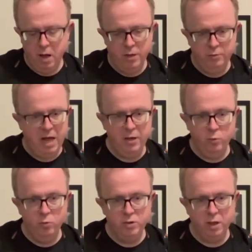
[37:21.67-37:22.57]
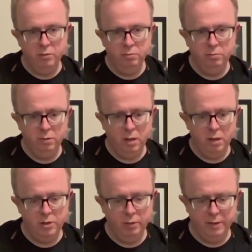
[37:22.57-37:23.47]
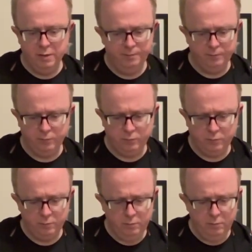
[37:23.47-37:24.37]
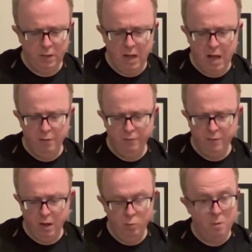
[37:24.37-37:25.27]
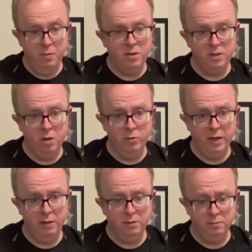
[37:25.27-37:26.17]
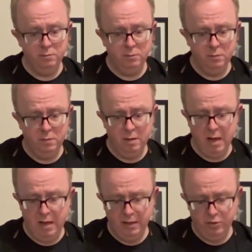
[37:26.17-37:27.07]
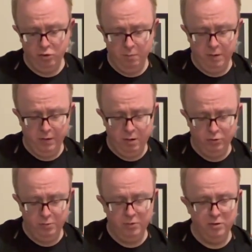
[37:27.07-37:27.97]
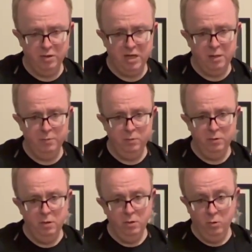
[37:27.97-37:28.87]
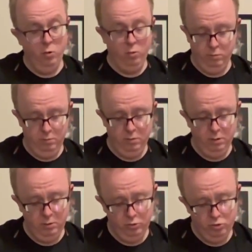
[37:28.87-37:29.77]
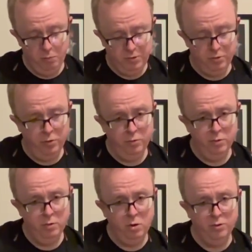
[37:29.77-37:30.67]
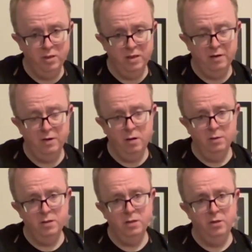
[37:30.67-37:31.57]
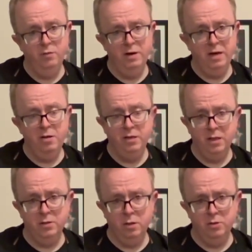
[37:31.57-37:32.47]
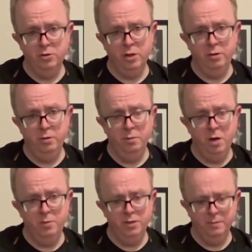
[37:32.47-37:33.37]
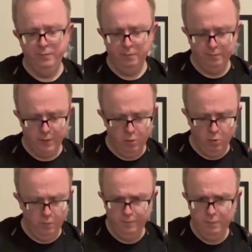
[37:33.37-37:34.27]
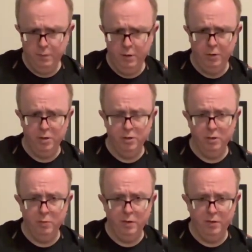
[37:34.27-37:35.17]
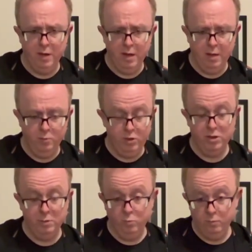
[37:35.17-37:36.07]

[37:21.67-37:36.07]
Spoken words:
You can also do it, have one person holding it and the card drops onto the table, or drops through onto the deck of cards and you reload it, as I'll show you in a moment. Or you can do it with just